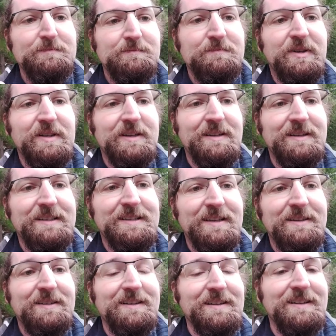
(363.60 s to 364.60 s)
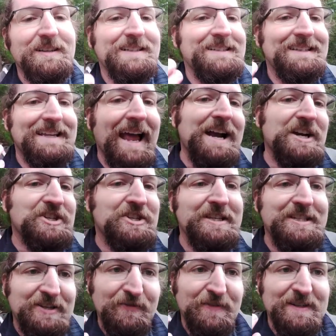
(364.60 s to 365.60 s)
But instead, it's
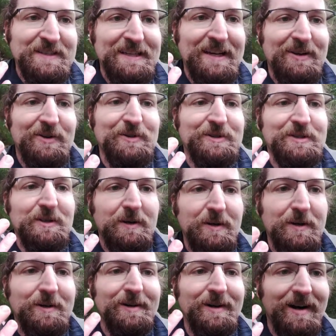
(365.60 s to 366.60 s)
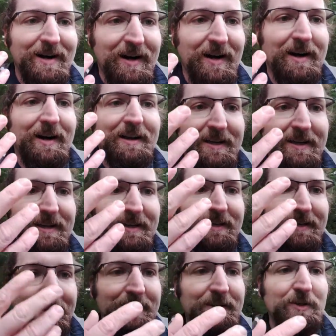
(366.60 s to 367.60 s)
actually different sounds.
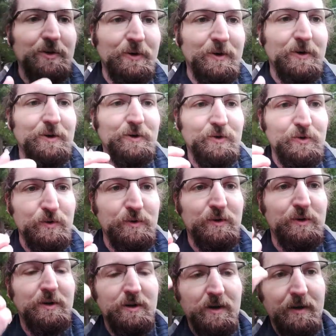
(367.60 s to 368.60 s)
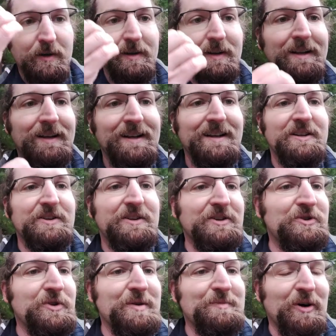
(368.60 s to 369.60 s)
E, ooh, ori. You
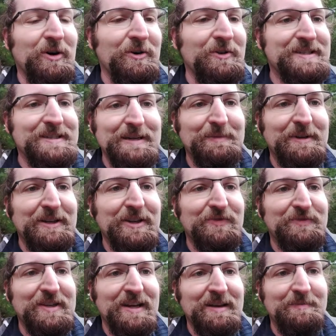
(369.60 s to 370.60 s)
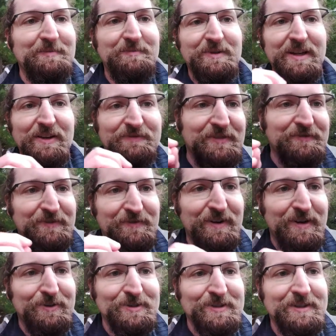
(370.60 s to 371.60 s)
can do them all the same length of time, but have different
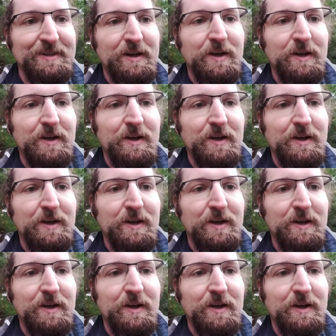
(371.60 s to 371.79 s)
vowels.